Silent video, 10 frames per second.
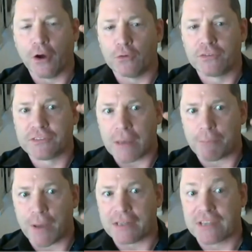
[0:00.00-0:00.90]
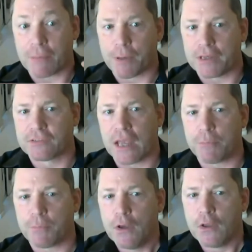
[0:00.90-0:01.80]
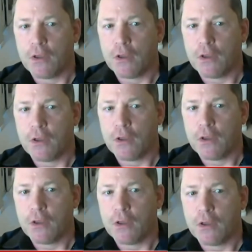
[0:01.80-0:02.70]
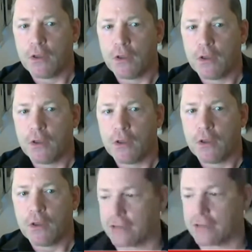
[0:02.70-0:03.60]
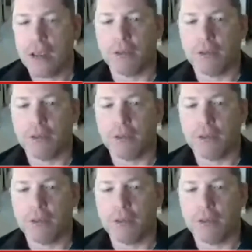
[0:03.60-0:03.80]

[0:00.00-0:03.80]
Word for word: go step by step by step through that bio process.